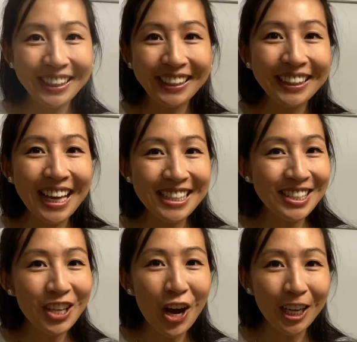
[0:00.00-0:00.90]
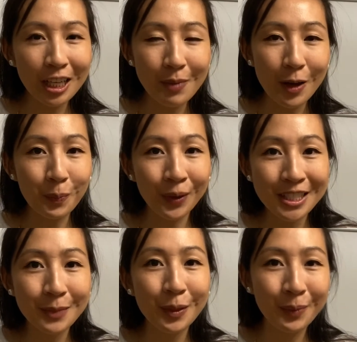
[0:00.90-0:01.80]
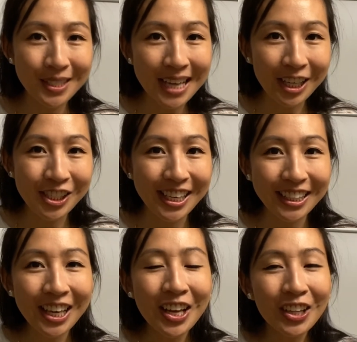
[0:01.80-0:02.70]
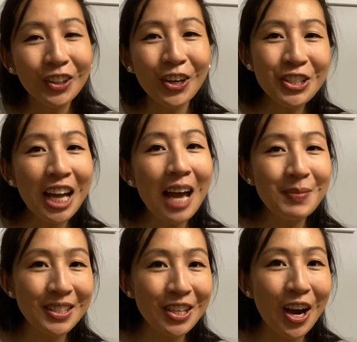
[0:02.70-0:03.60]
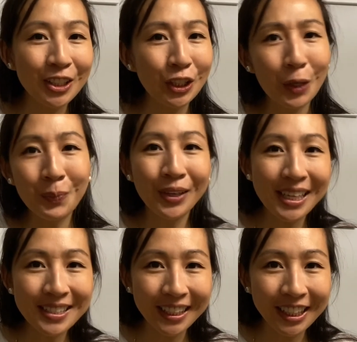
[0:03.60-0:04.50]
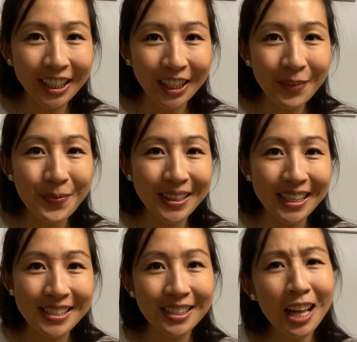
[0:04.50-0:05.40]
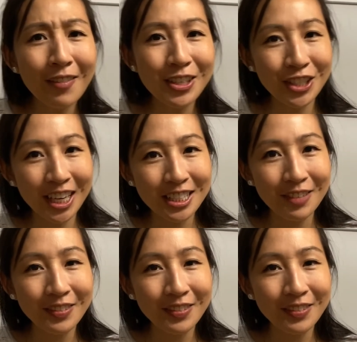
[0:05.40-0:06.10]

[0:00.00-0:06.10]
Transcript: let's talk about principal protection. Large cap stocks are pretty secure, but they still have a chance of